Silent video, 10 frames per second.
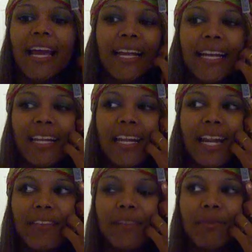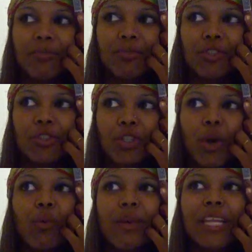And a lot of them
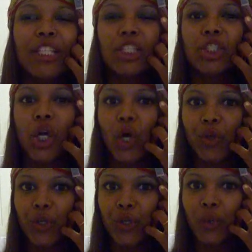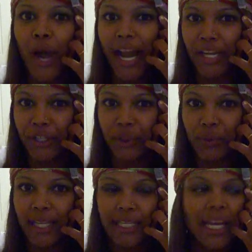don't really show you how to do
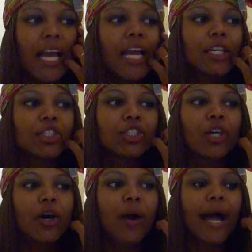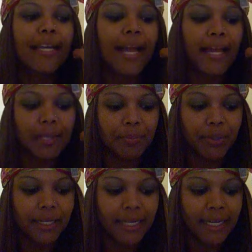it. So I kind of
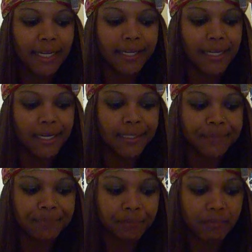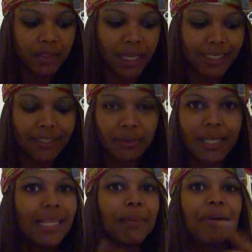put in um, a little
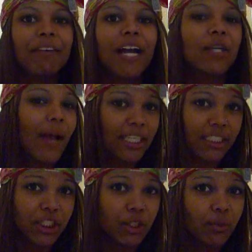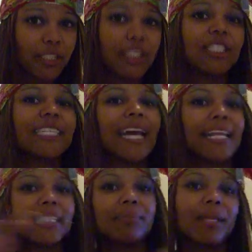clip of how you actually do it, just to kind
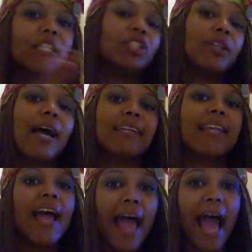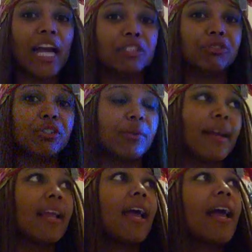of explain to you guys how you do it.